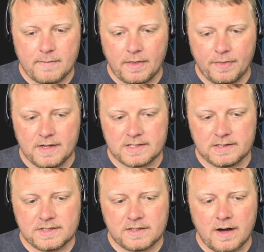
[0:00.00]
about this.
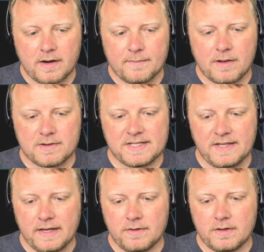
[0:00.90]
Let's talk about
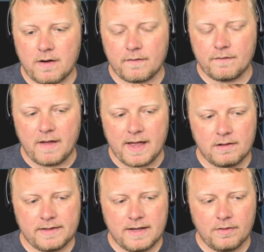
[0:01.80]
saving our
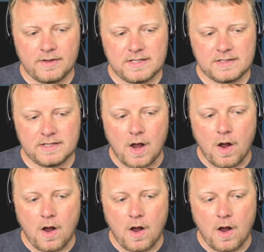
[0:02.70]
file now. This is an